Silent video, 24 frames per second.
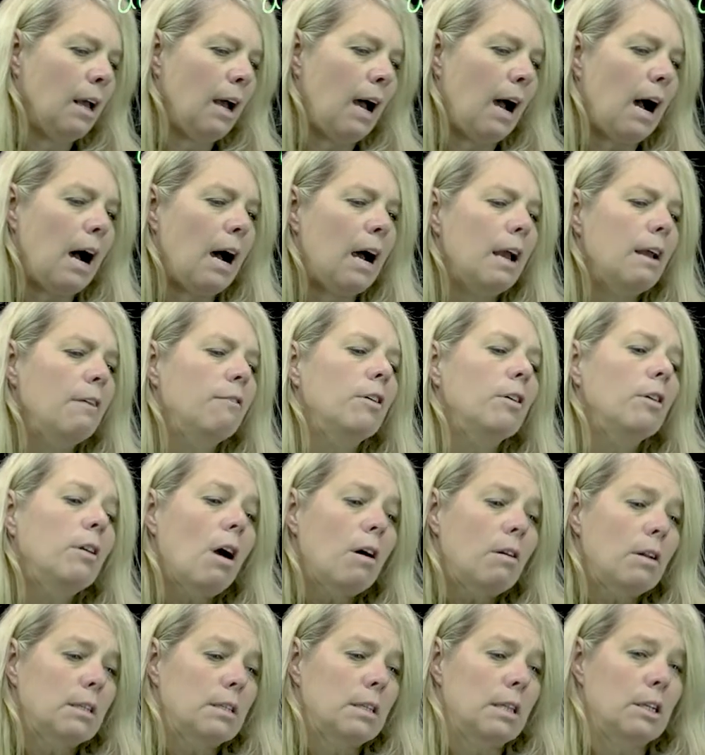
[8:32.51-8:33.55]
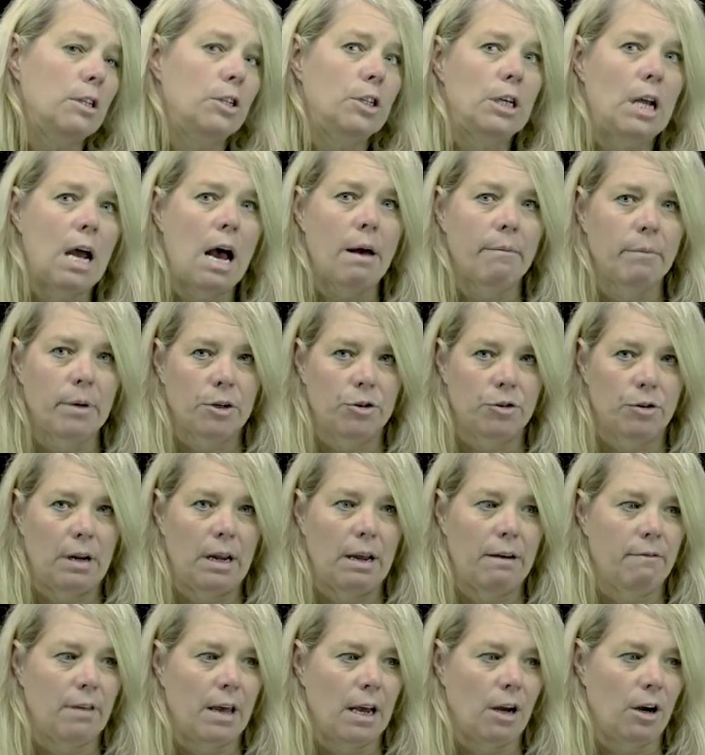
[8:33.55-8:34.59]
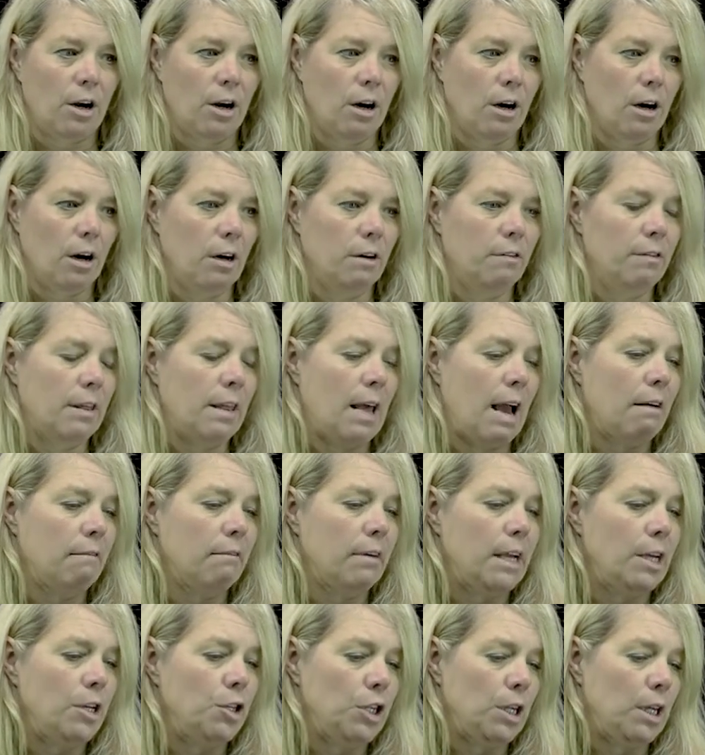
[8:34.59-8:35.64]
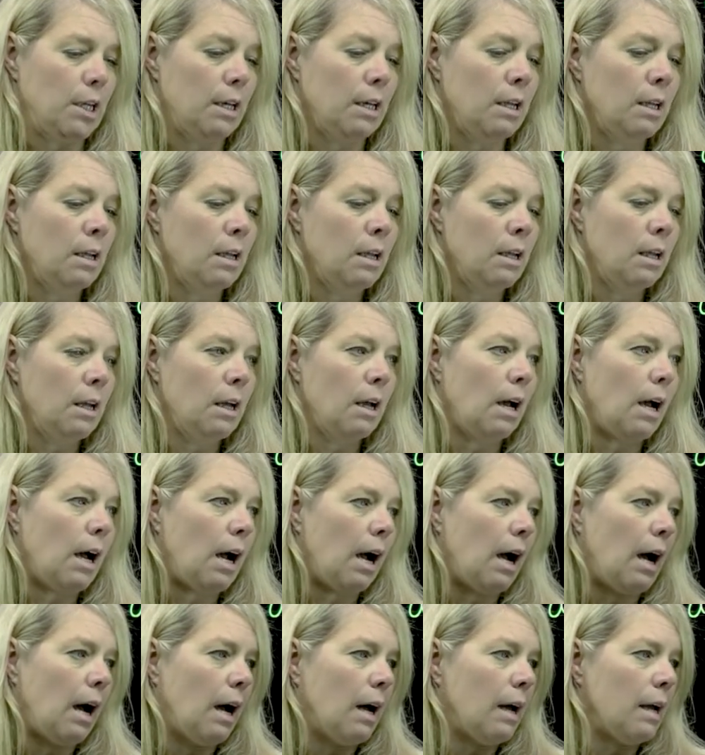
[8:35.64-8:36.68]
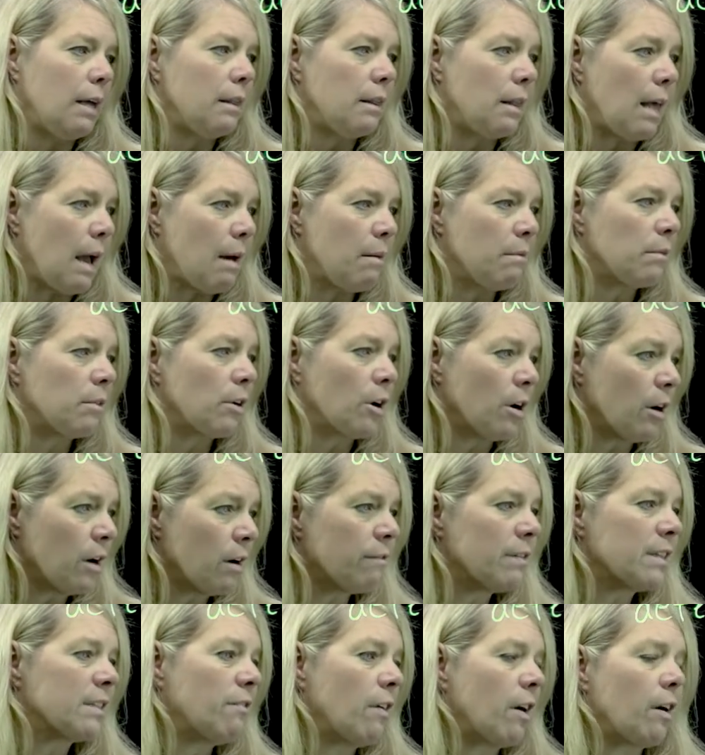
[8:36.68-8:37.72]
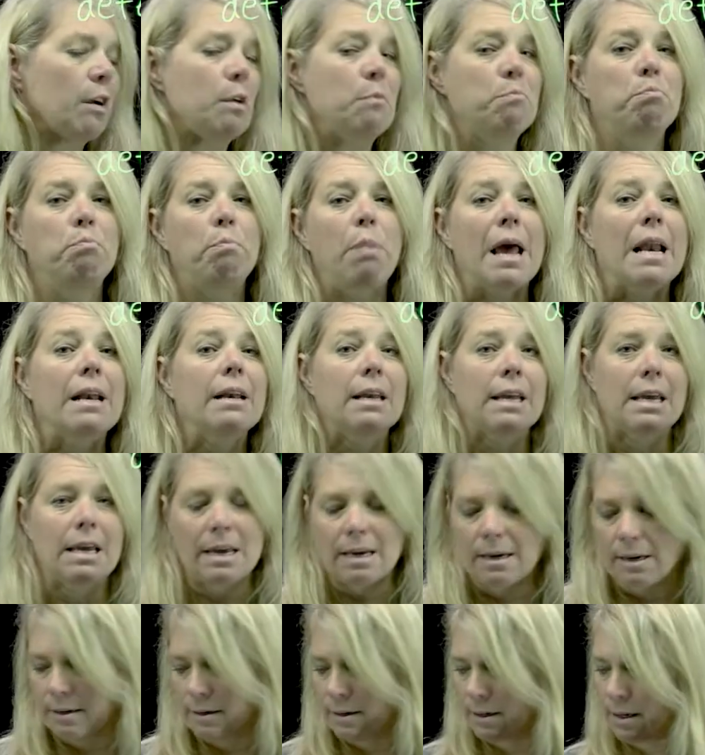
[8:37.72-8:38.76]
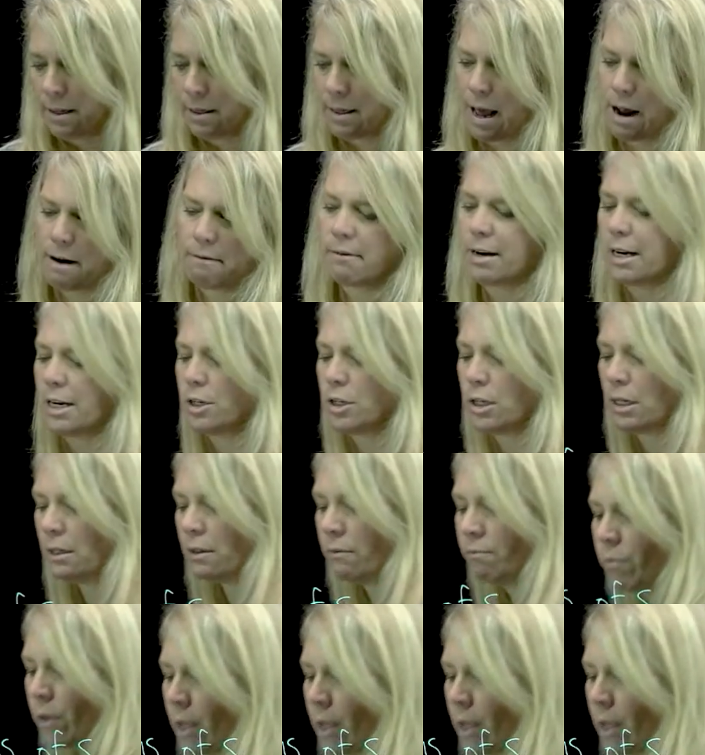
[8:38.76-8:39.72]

Uh, if you notice the geometry of that curve in that region, uh, that curve is very bendy in that region.